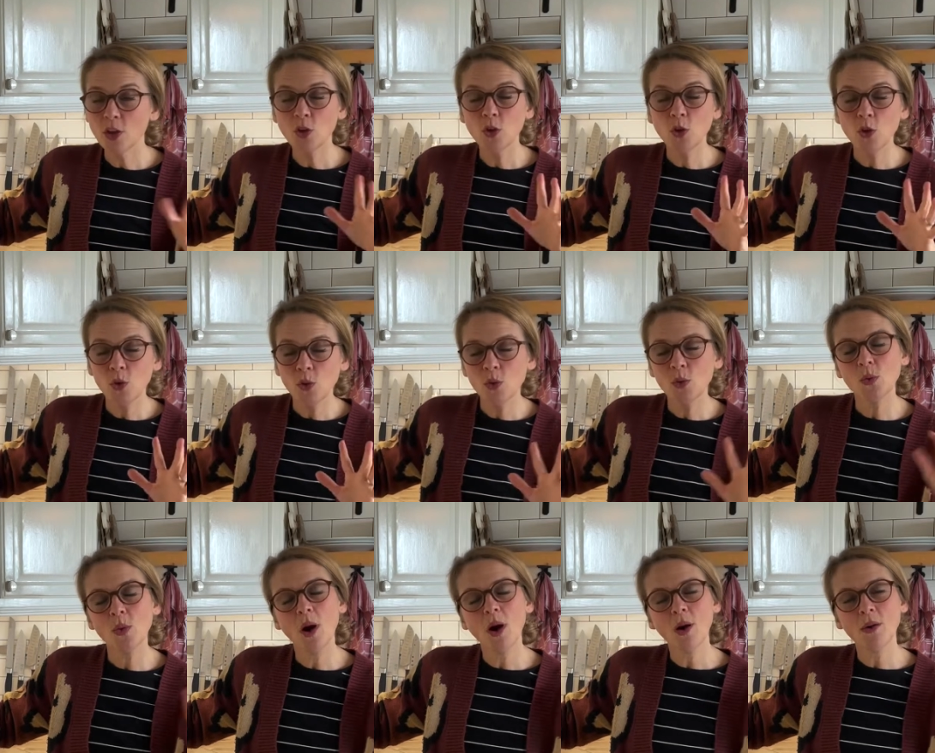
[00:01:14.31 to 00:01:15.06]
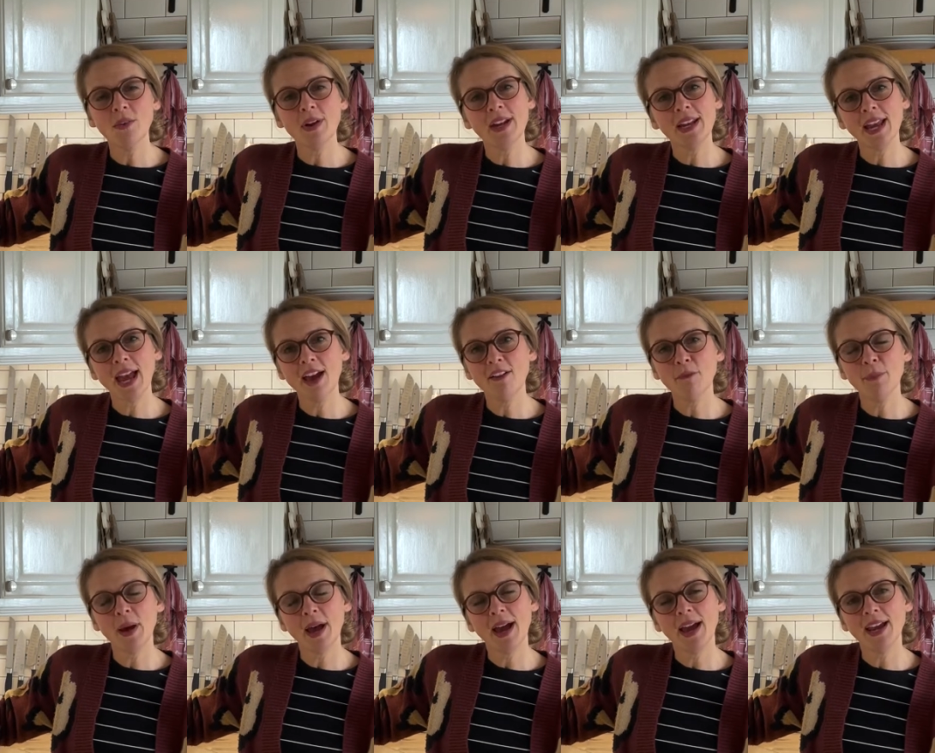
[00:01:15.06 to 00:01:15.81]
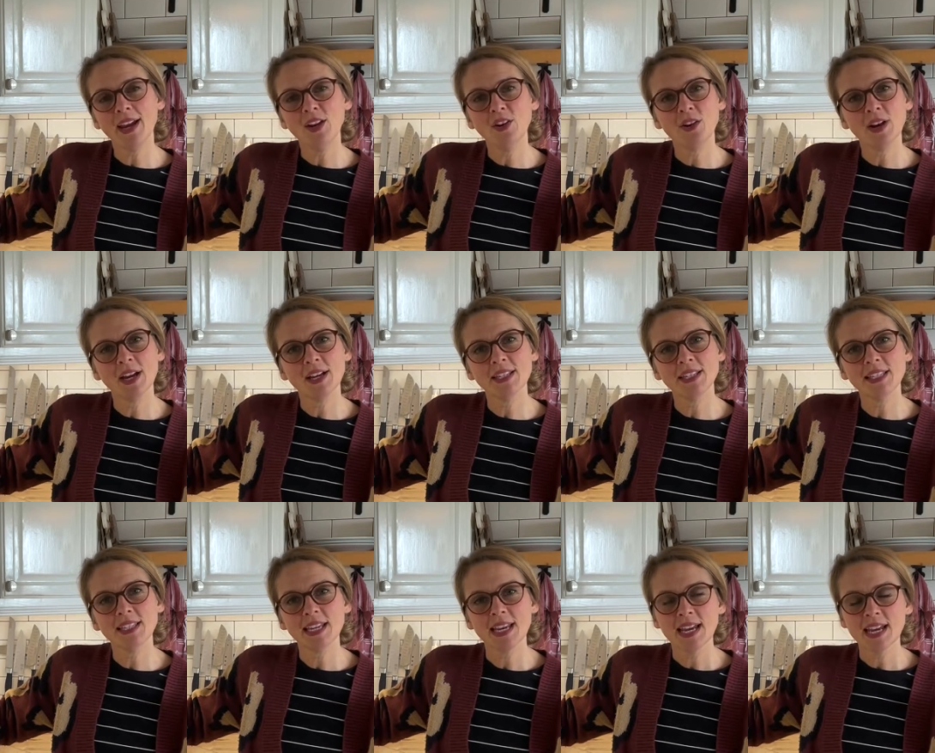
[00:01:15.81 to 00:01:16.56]
you already have pie
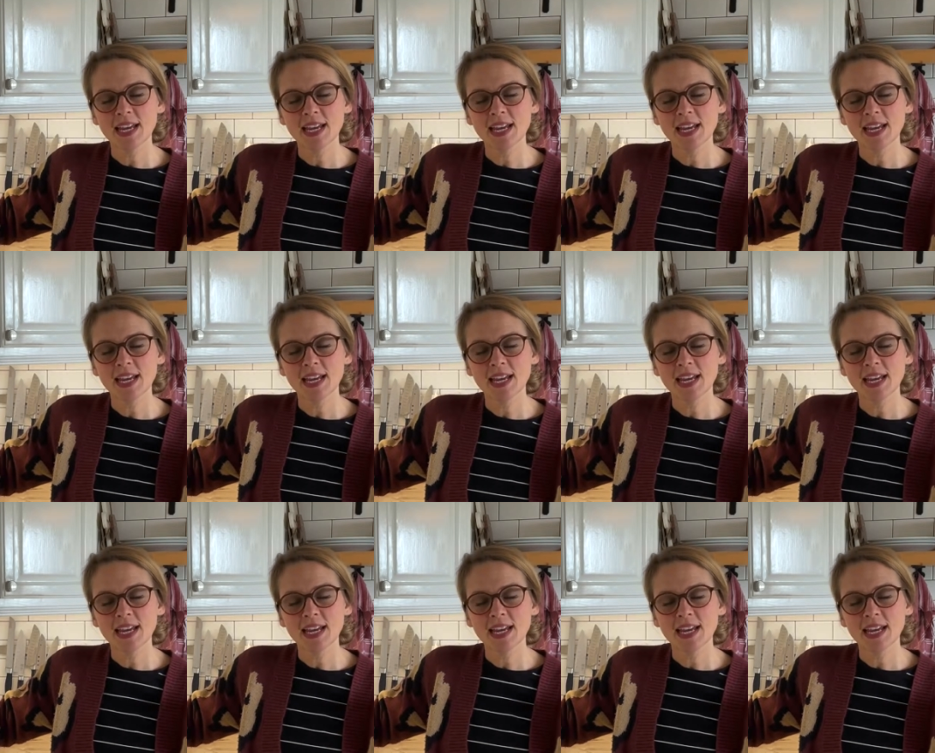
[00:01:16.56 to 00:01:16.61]
crust